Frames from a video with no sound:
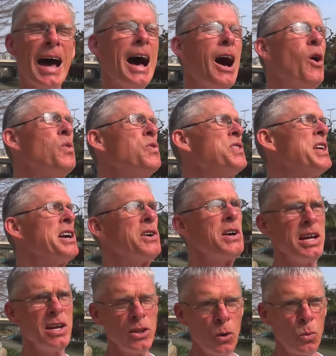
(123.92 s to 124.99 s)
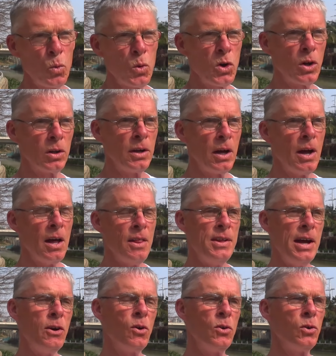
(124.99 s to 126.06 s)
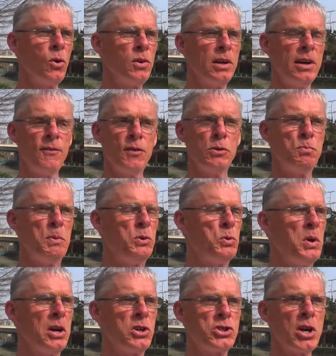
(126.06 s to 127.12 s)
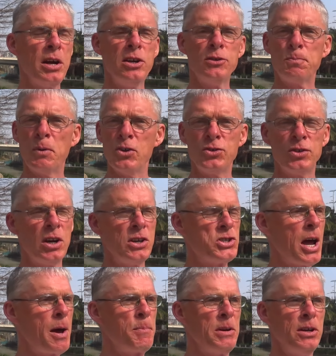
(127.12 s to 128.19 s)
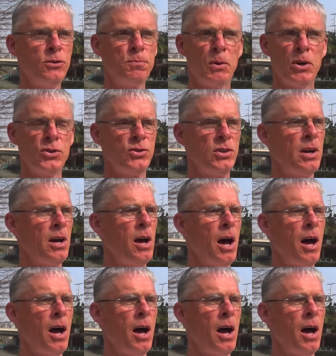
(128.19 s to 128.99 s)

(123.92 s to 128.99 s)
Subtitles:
out there in the world, they don't know the difference between a Chinese person, a Japanese person,